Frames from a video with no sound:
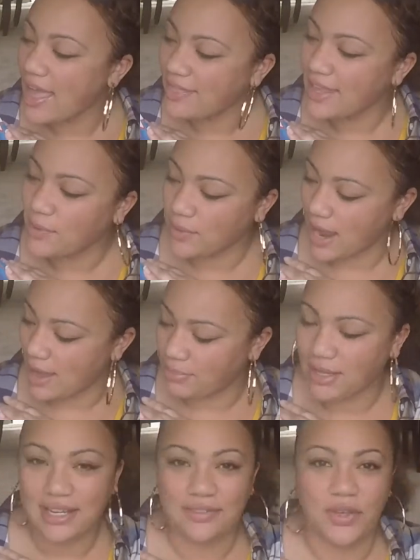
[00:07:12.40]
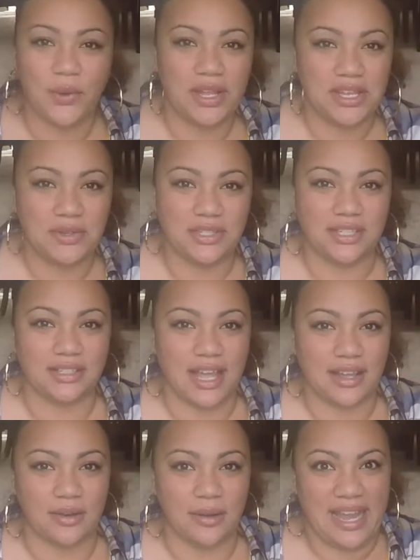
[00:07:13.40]
I think when I played it though, it used to
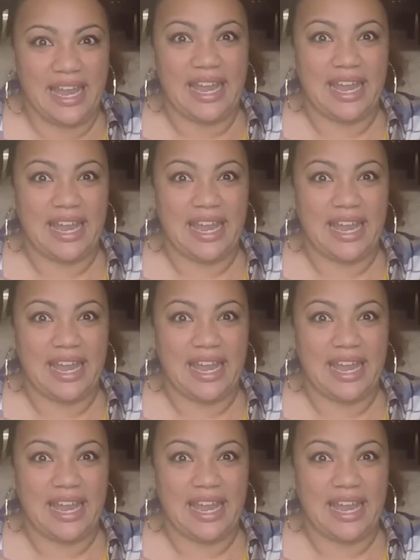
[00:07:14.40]
like go